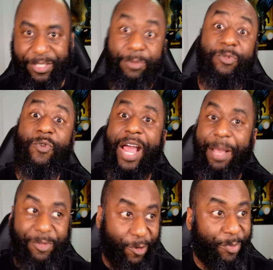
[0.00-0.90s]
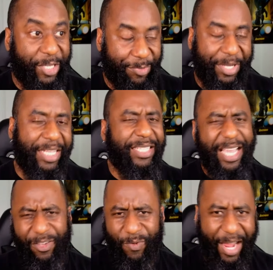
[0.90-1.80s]
Subscribe to Pitch Meetings
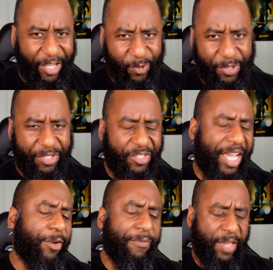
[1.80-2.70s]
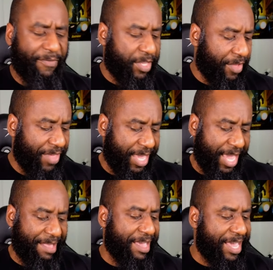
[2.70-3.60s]
and to Ryan George's channel if you haven't done that
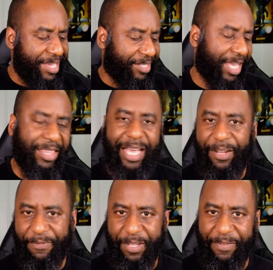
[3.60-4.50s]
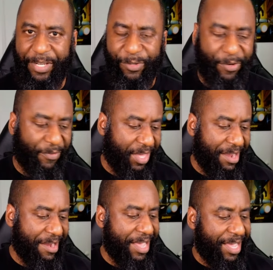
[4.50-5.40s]
yet. He's got a lot of funny videos over
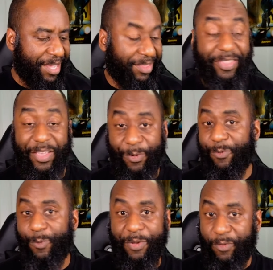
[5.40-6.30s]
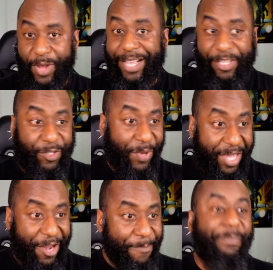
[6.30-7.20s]
there. A lot that we, we reacted to
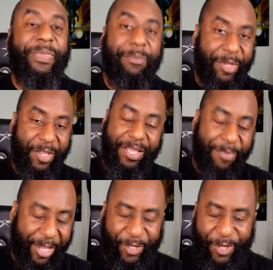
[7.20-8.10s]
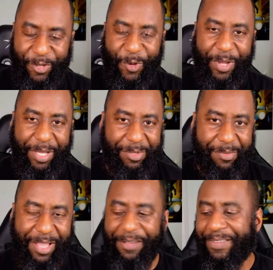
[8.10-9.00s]
here, but you need to make sure you're showing him
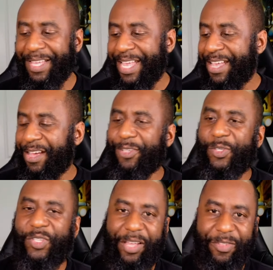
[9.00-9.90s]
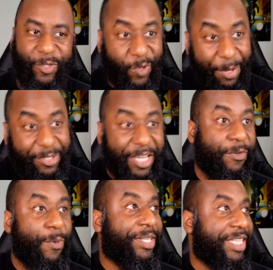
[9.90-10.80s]
some love. Also, check out the description if
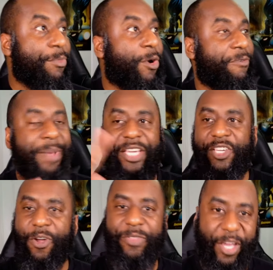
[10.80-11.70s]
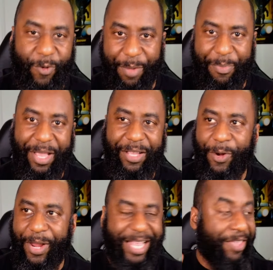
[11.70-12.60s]
you want to see more information on the equipment
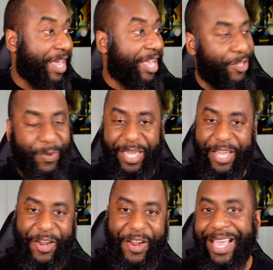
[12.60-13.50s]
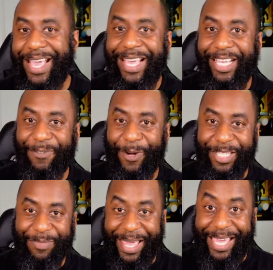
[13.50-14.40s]
or anything I do here as far
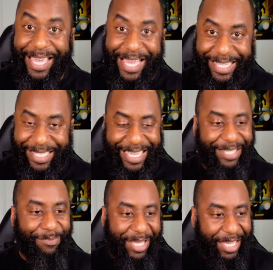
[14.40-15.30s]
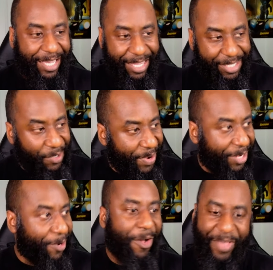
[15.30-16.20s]
as making content, being a content
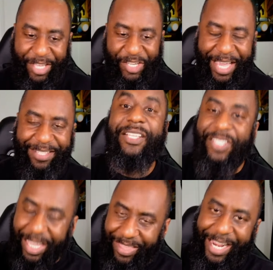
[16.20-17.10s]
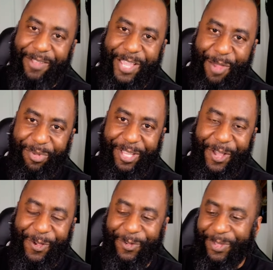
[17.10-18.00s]
creator, all that jazz. Check that out down
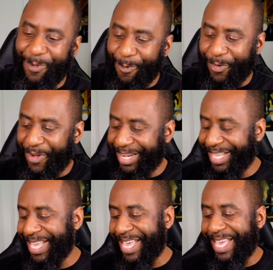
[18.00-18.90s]
below. You won't regret it.